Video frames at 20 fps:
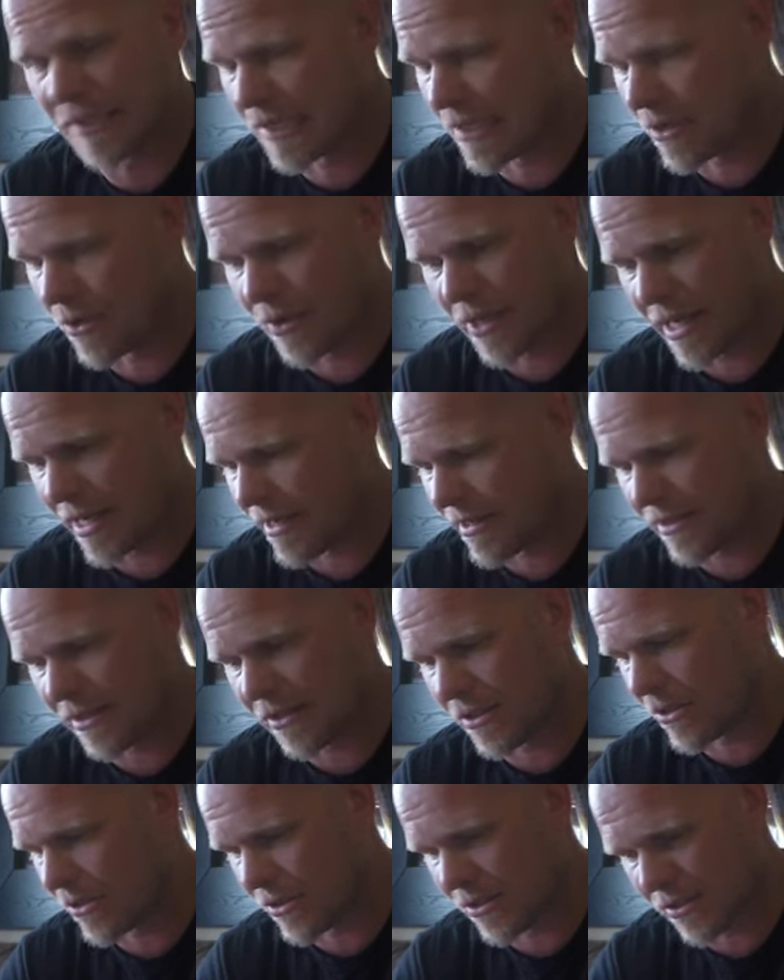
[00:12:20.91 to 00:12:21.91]
So that
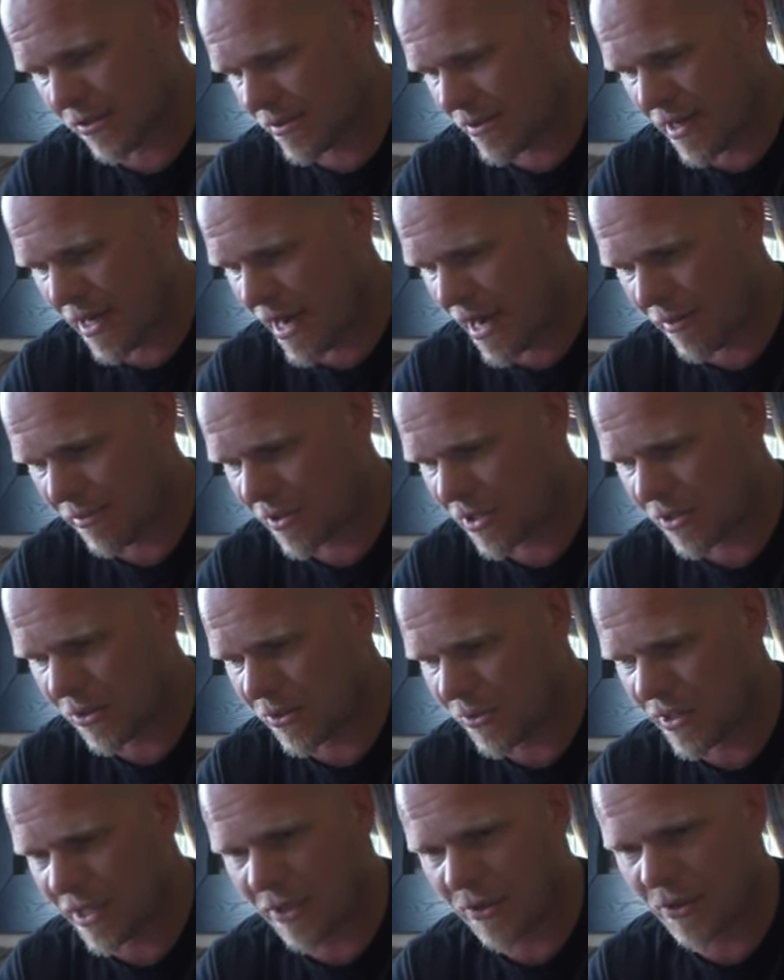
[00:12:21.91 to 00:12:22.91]
it's just
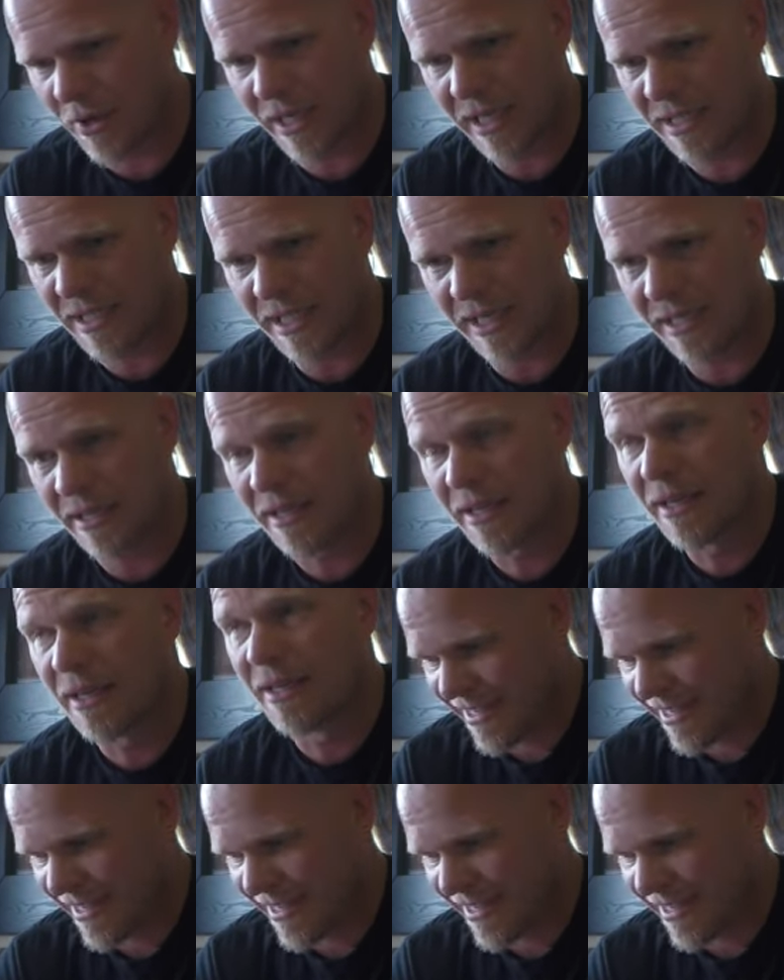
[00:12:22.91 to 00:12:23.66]
absolutely crazy